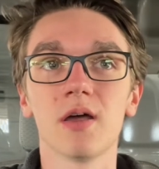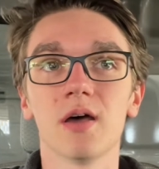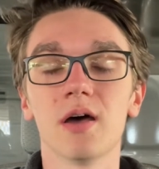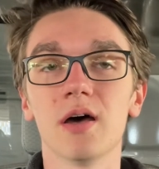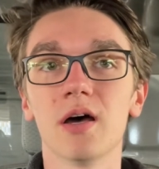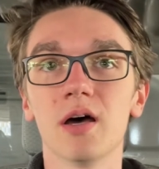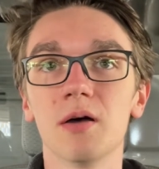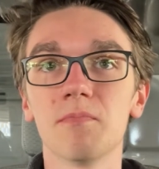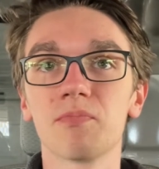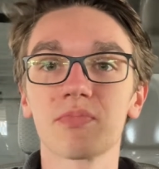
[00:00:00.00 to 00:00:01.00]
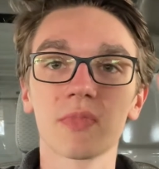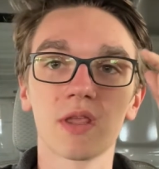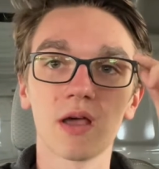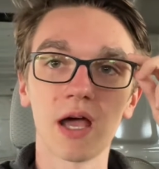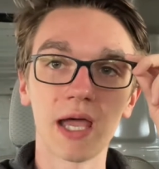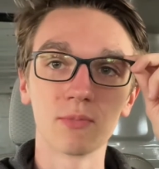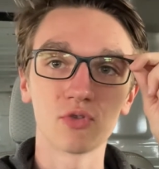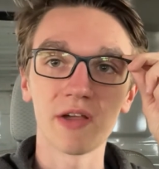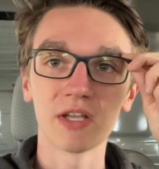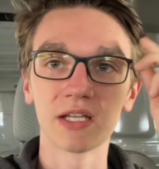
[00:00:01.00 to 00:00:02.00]
I'm
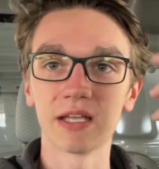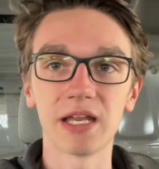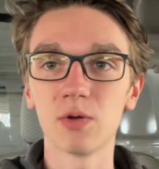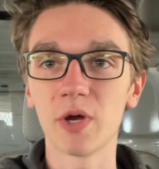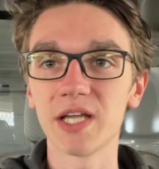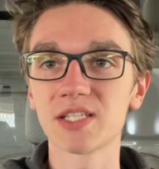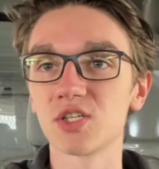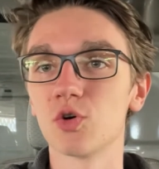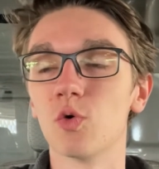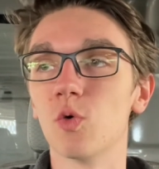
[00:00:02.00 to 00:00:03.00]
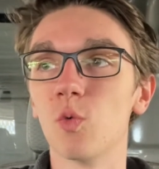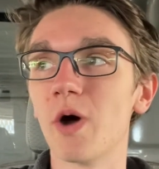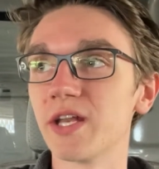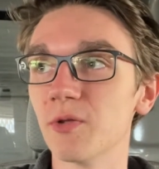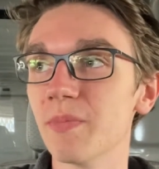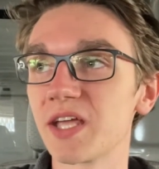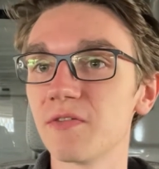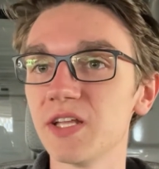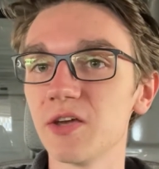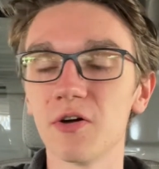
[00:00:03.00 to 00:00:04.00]
driving it anyway, so why not make a
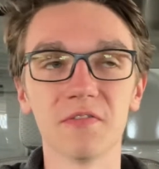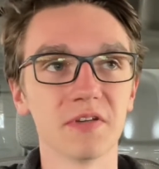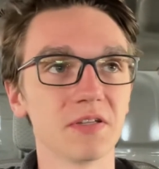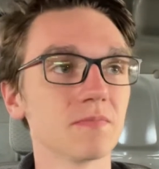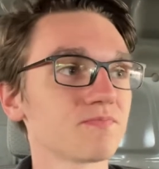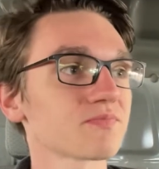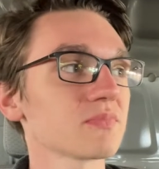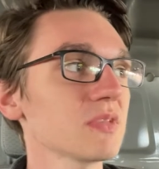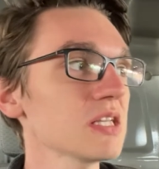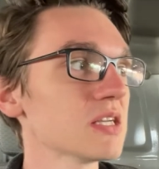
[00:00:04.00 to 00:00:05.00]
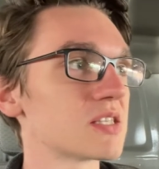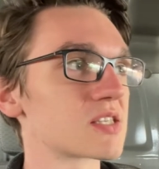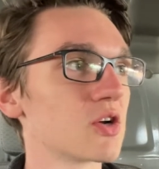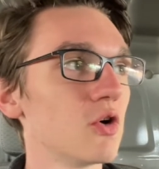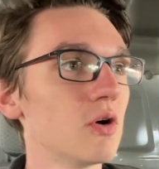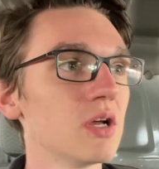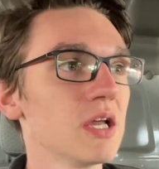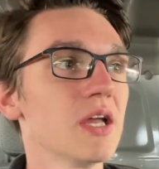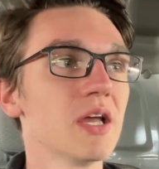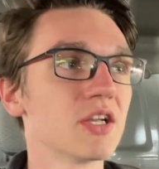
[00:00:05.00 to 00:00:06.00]
video of it? So
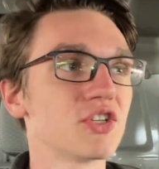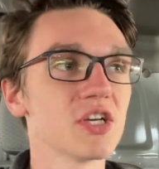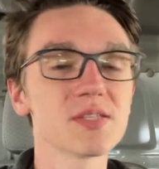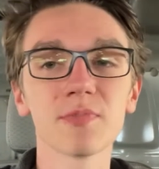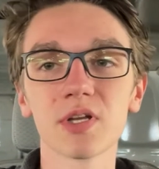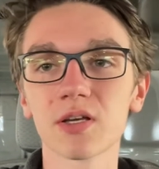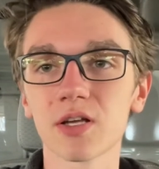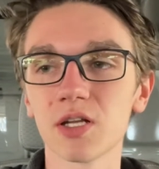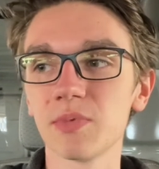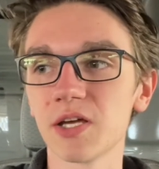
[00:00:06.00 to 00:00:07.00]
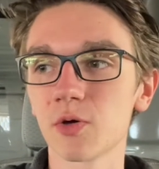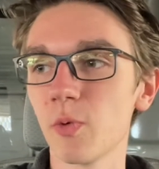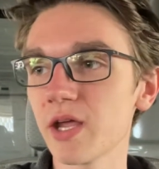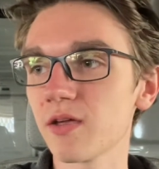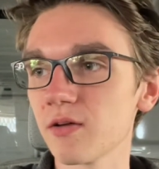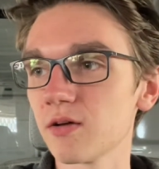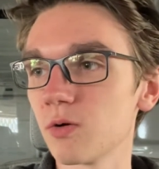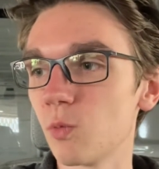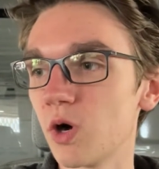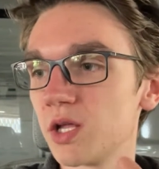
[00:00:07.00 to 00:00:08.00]
just gonna be a quick
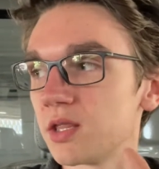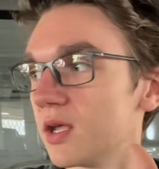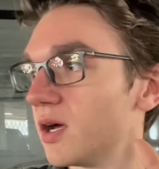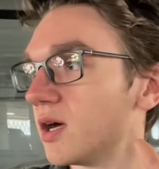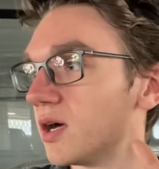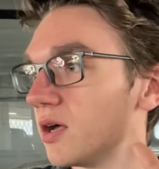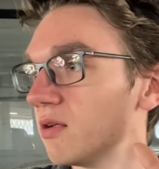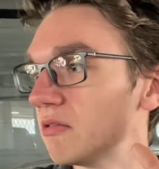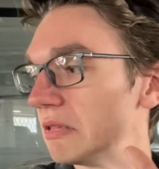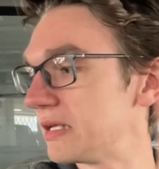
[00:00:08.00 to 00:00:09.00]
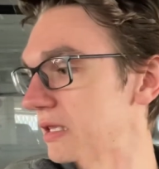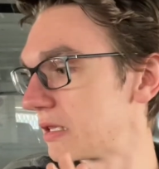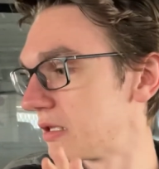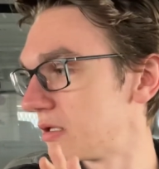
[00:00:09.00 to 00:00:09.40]
one, little